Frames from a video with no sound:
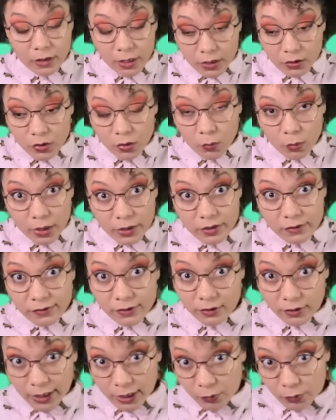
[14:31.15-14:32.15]
like the ones
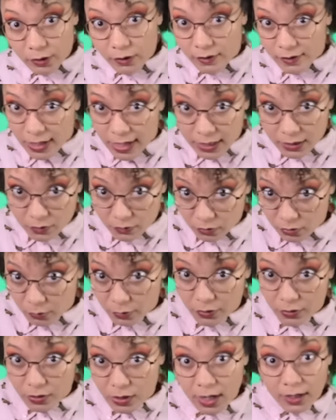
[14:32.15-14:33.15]
for like real scientists who know
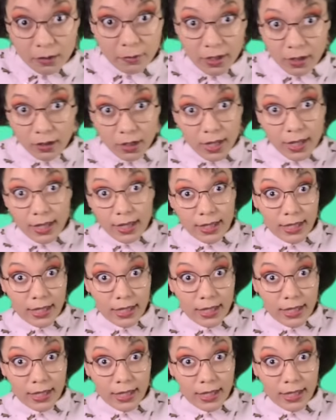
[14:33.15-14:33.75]
what they're talking about,